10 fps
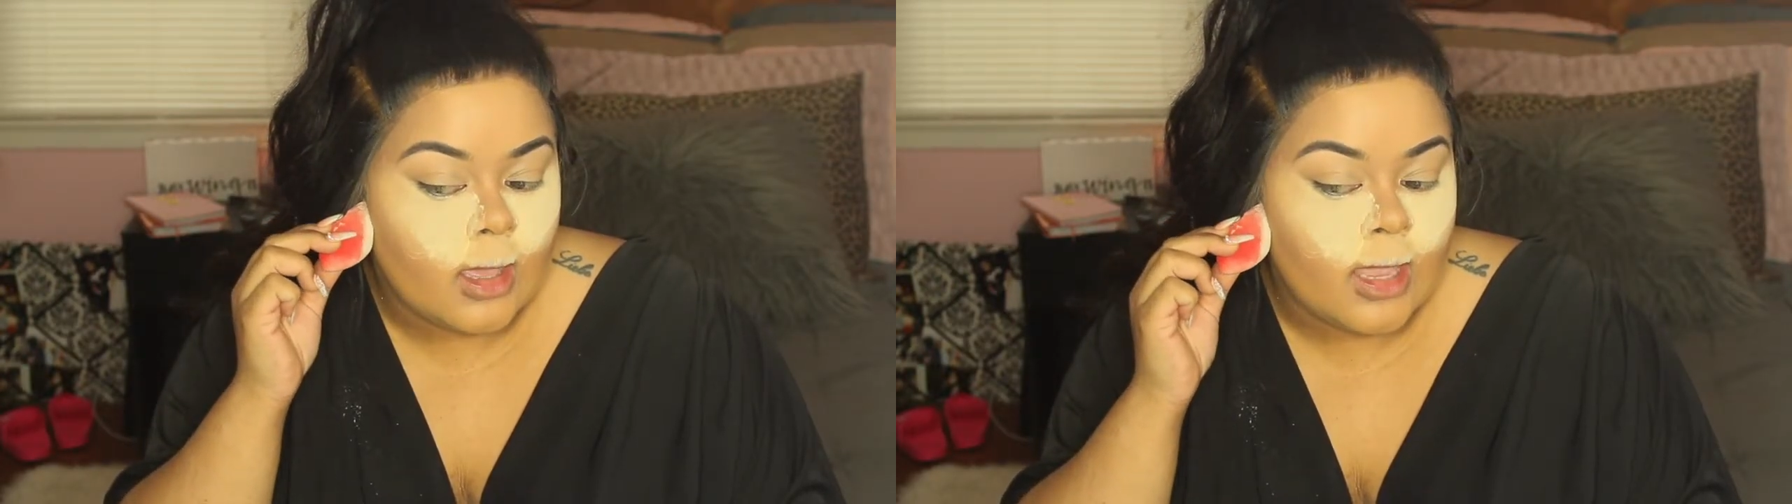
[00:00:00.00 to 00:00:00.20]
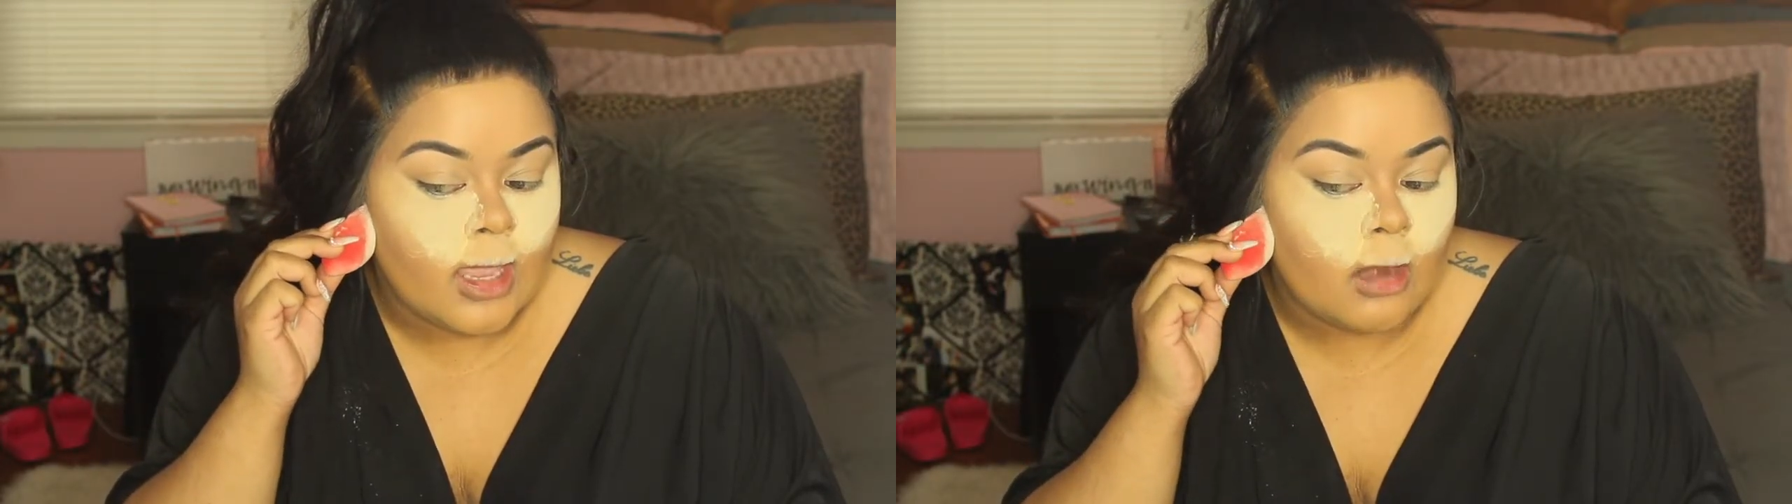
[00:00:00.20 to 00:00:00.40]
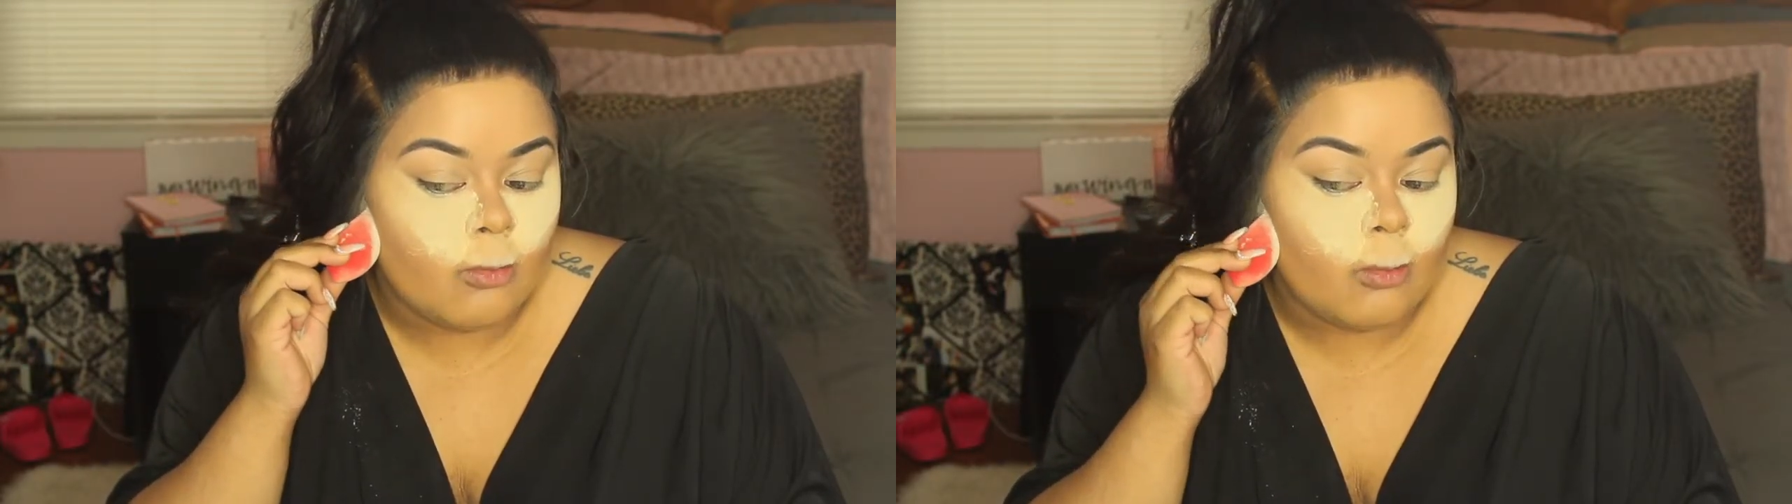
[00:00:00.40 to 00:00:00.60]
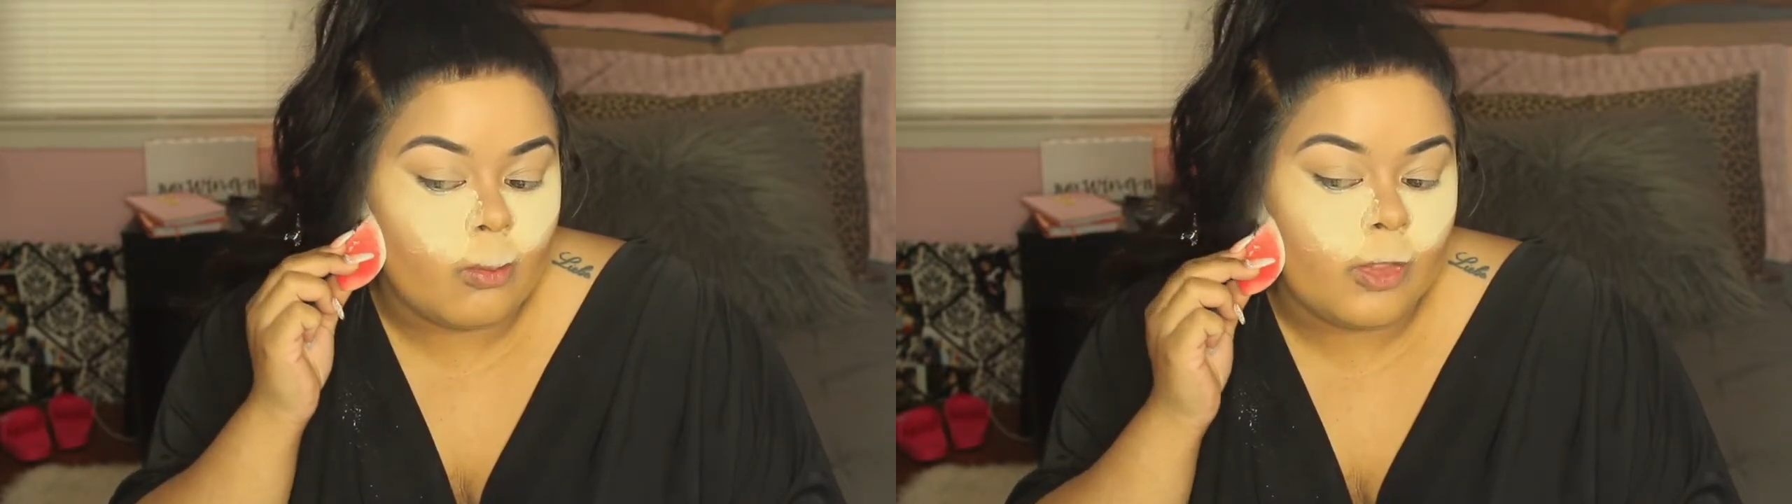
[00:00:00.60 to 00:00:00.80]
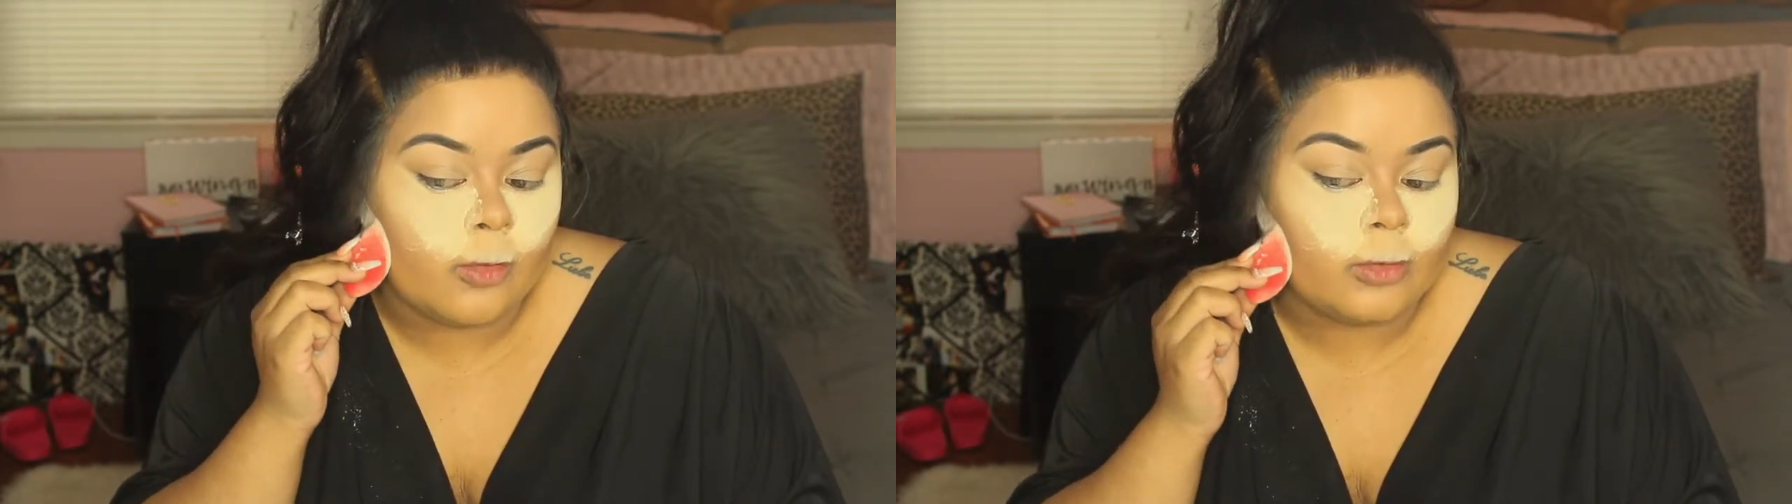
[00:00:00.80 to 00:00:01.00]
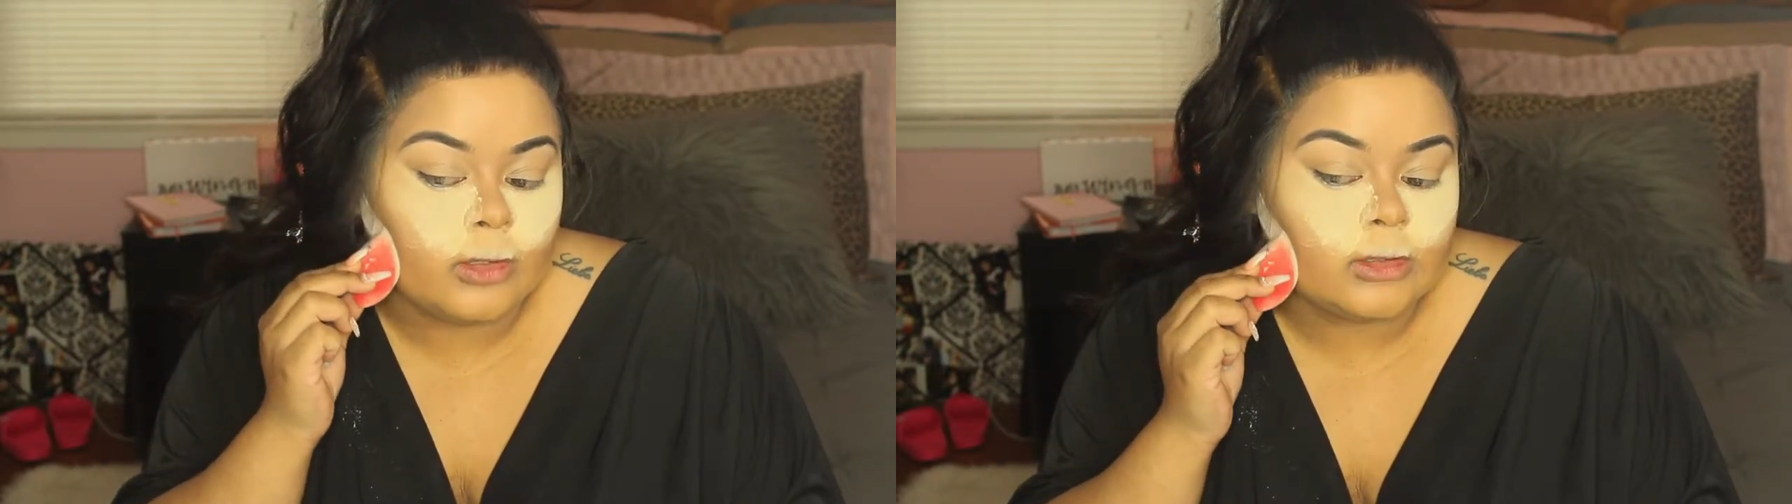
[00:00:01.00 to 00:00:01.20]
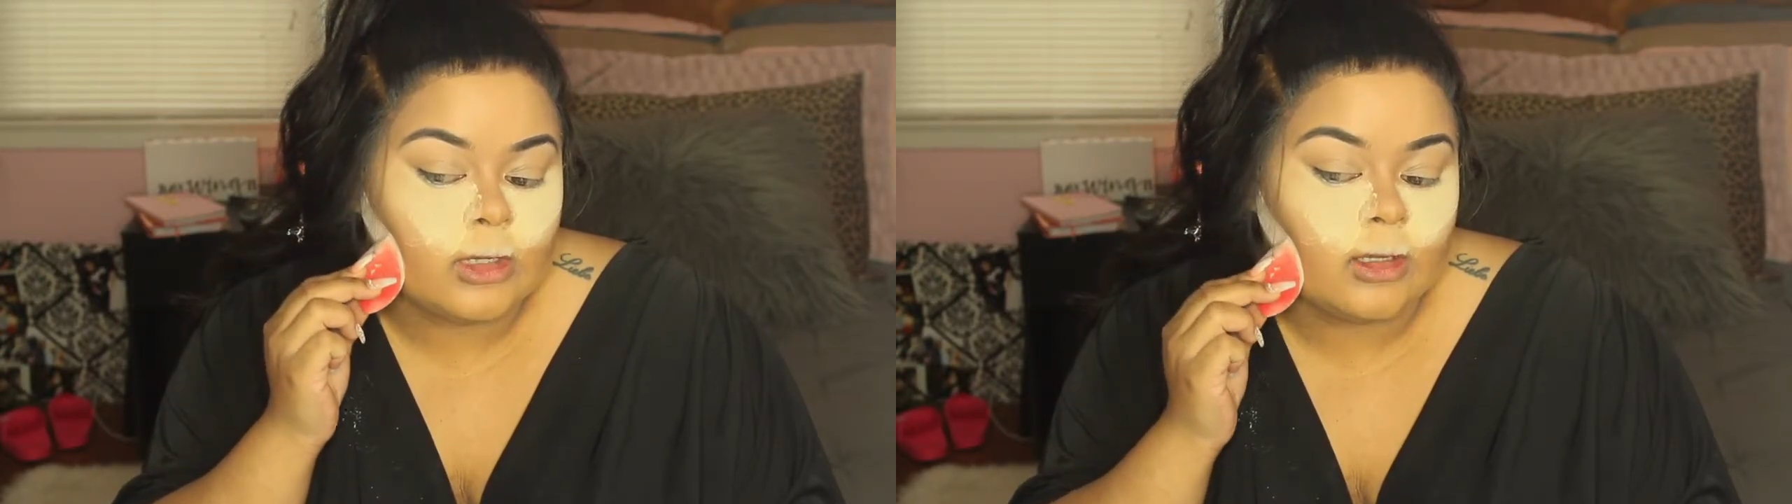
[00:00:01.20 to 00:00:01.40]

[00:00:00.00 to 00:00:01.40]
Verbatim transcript: And the reason